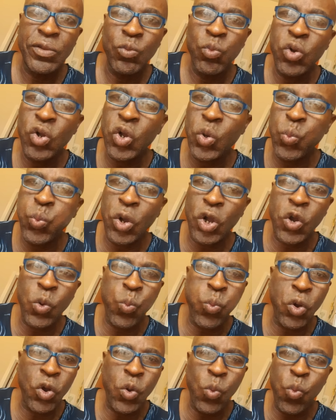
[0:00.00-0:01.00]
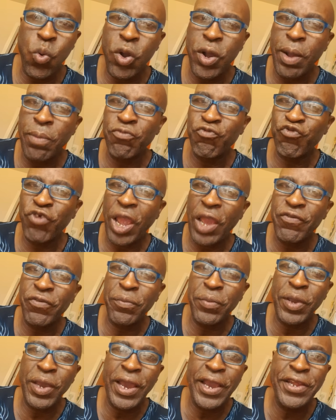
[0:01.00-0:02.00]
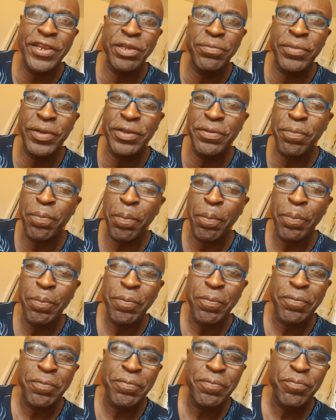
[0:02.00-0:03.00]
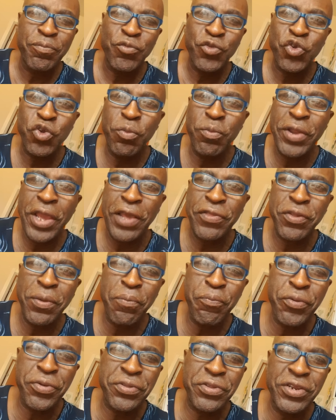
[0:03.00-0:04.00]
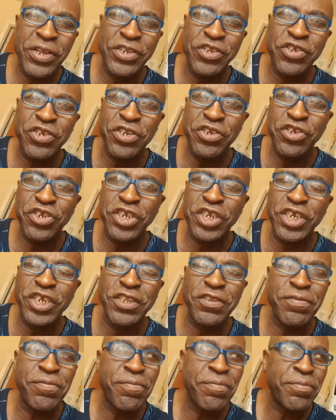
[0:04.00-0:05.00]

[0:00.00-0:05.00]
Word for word: Waka, waka, waka, waka. I'm driving behind him, man. Come like some presidential shit.